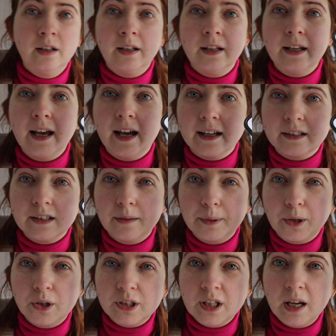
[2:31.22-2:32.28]
Yeah, so
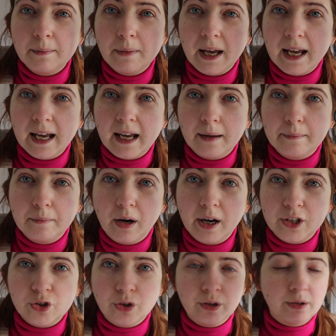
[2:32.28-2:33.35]
because I'm a
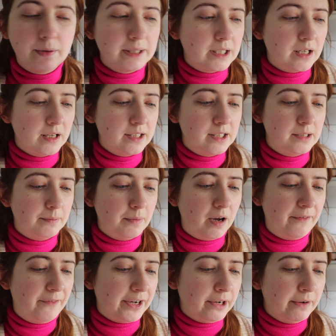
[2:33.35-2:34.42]
My John Lewis
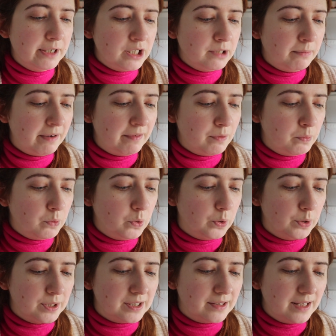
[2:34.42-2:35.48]
customer, if I go into my
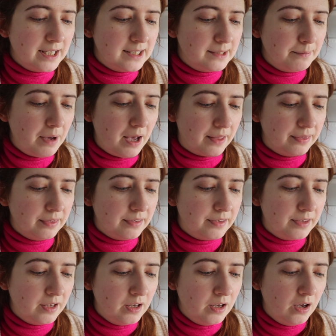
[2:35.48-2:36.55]
rewards this
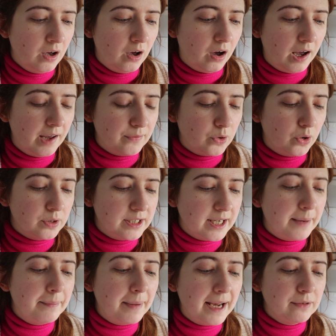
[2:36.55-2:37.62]
month, I've got
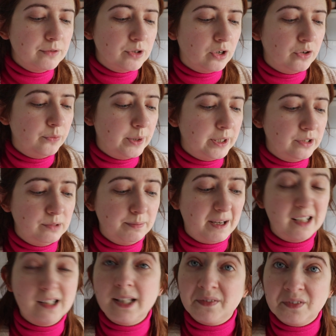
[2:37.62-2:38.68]
£10 off when you
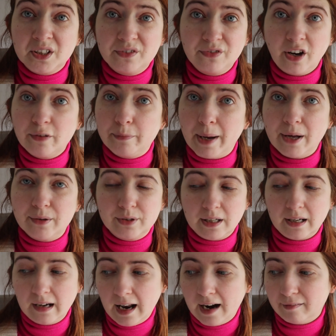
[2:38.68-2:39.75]
spend £75 at
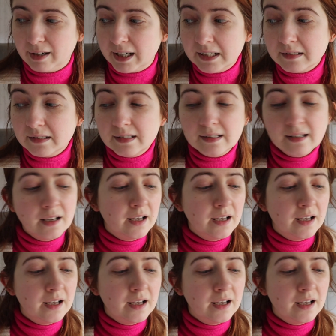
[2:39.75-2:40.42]
Clarins.